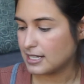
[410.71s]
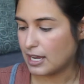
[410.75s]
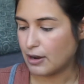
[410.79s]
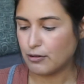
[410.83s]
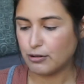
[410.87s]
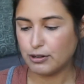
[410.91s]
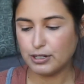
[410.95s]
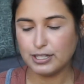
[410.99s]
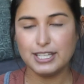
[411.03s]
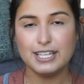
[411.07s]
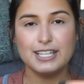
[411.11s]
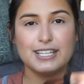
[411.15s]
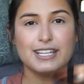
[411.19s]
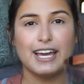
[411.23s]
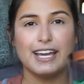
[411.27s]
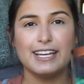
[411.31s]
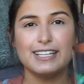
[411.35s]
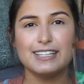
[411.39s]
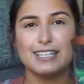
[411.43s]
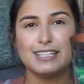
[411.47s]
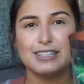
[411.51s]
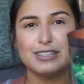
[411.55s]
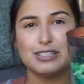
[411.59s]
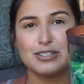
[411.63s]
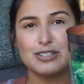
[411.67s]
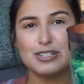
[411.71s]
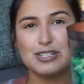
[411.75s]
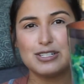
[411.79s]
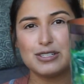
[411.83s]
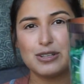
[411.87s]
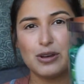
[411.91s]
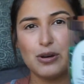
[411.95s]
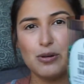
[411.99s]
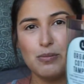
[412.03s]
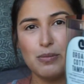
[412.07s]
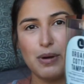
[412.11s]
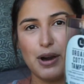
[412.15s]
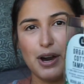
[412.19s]
I really like that they're
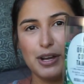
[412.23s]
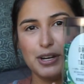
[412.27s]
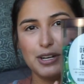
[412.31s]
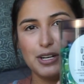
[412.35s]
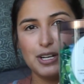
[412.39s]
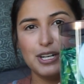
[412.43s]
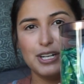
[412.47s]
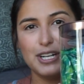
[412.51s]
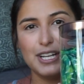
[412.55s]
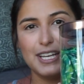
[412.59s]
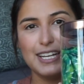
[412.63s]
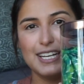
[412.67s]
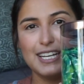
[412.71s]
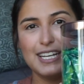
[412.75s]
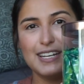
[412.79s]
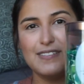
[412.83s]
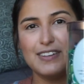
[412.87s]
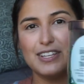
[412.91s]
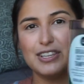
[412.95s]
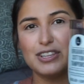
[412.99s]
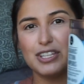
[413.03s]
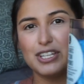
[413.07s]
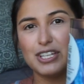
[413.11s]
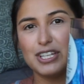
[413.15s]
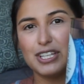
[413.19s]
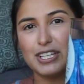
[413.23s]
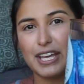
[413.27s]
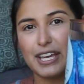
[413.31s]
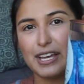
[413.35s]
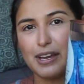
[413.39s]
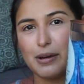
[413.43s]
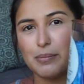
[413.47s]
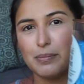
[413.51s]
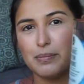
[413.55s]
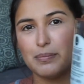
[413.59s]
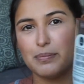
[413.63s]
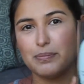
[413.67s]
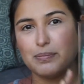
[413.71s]
so modern. It didn't even look like
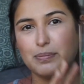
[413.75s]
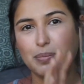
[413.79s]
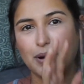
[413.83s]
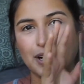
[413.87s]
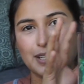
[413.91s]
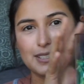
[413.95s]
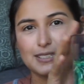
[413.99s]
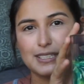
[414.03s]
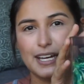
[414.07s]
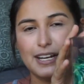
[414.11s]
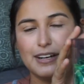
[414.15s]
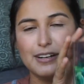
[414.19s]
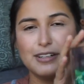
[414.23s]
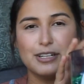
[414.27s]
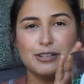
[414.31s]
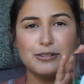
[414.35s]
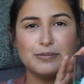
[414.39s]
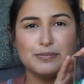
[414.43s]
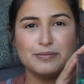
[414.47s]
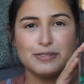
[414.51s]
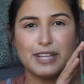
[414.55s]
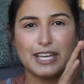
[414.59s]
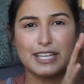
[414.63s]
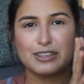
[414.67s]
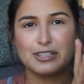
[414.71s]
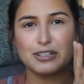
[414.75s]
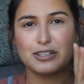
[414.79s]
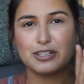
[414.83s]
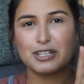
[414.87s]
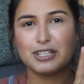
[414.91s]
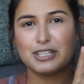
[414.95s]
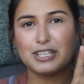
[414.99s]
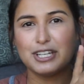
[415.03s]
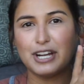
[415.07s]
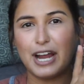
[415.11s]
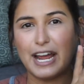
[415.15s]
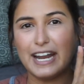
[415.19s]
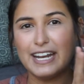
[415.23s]
a box. I don't know, like they're
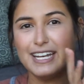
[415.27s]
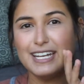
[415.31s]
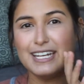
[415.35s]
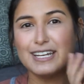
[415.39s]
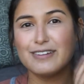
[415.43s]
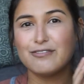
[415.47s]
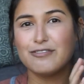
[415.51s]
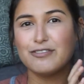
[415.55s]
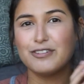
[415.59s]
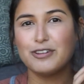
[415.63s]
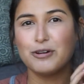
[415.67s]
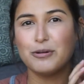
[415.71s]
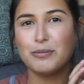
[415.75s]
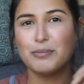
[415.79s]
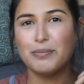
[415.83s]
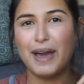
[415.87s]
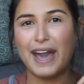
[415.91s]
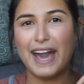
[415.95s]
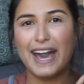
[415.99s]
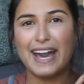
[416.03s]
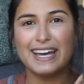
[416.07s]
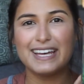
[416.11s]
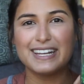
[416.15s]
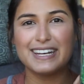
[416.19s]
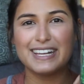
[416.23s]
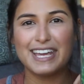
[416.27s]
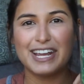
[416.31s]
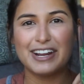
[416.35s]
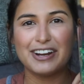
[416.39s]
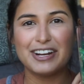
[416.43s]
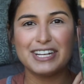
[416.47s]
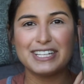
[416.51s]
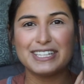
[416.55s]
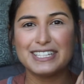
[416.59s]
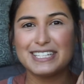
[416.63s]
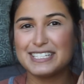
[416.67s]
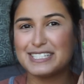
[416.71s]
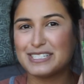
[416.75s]
clear. I didn't feel bad
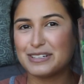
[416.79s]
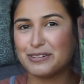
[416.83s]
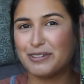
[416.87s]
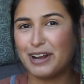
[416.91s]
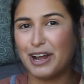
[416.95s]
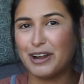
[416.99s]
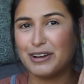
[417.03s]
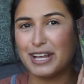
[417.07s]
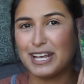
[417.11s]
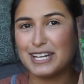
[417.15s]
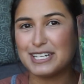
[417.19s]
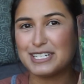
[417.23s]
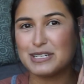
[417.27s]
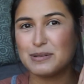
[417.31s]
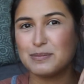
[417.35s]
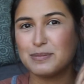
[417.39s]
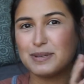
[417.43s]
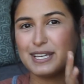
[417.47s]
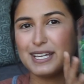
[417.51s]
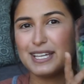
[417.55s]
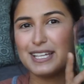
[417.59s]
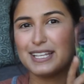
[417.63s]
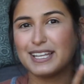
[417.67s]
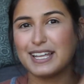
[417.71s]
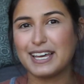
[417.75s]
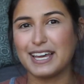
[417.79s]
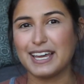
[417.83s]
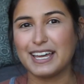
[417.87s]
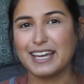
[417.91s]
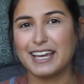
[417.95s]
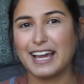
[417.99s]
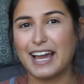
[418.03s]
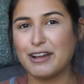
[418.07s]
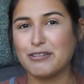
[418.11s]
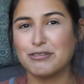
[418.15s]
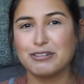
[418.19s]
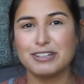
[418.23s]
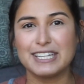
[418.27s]
carrying this around HEB, like
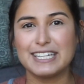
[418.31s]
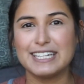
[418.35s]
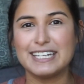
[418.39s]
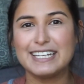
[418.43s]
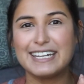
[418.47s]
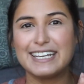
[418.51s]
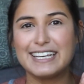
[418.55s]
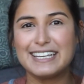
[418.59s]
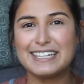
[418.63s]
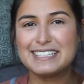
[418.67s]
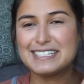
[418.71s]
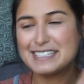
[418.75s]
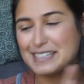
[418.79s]
I really didn't.